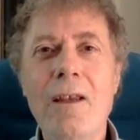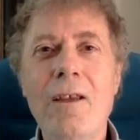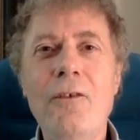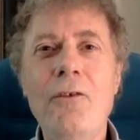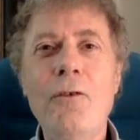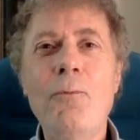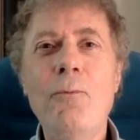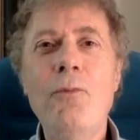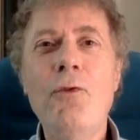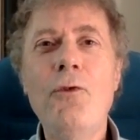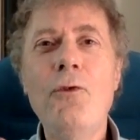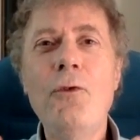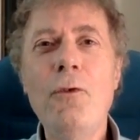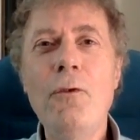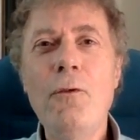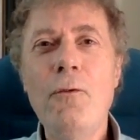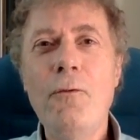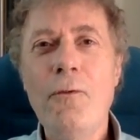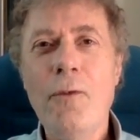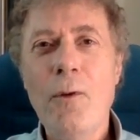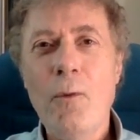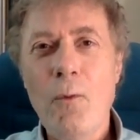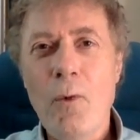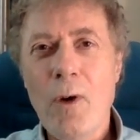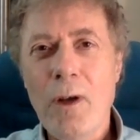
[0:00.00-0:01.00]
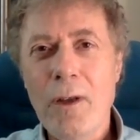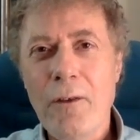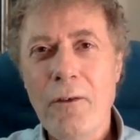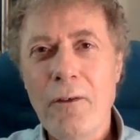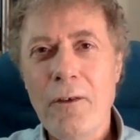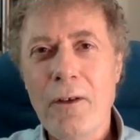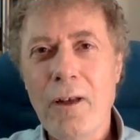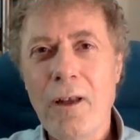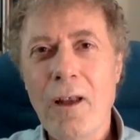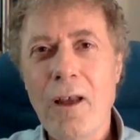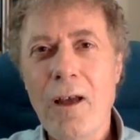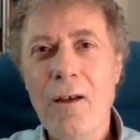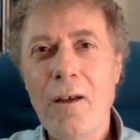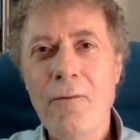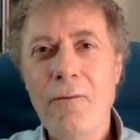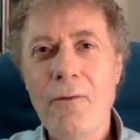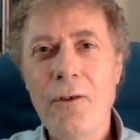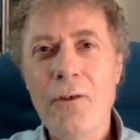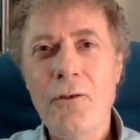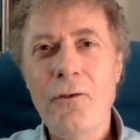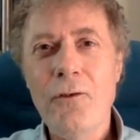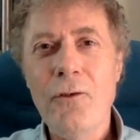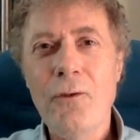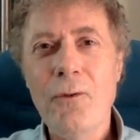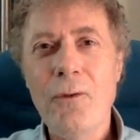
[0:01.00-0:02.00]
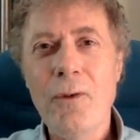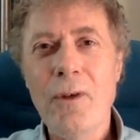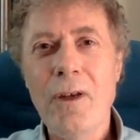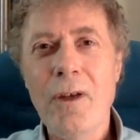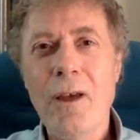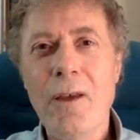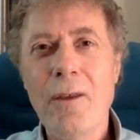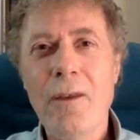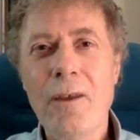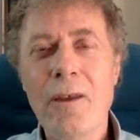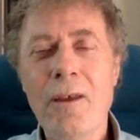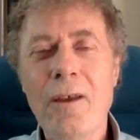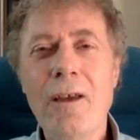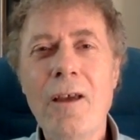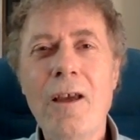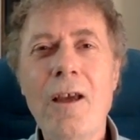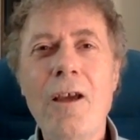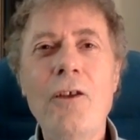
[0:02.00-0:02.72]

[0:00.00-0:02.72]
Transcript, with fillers: to prove one's love to another,